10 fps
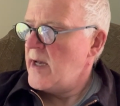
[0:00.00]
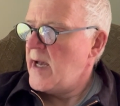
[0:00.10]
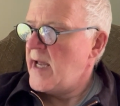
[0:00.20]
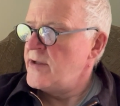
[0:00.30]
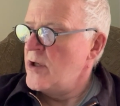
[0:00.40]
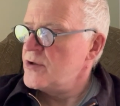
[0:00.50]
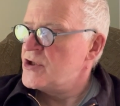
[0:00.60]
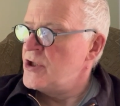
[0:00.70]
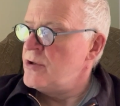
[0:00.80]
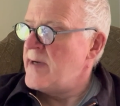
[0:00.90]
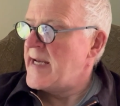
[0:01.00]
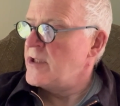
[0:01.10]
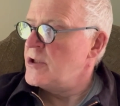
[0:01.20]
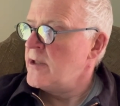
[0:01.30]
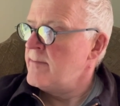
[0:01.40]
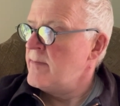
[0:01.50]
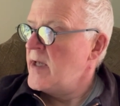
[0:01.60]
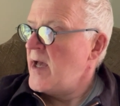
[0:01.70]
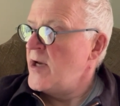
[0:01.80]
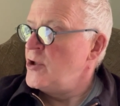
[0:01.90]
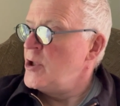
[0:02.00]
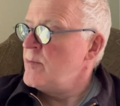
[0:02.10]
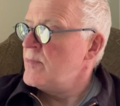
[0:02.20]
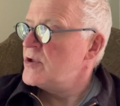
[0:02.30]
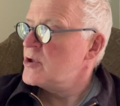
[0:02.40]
Had not Sir Uwaine come, and numerous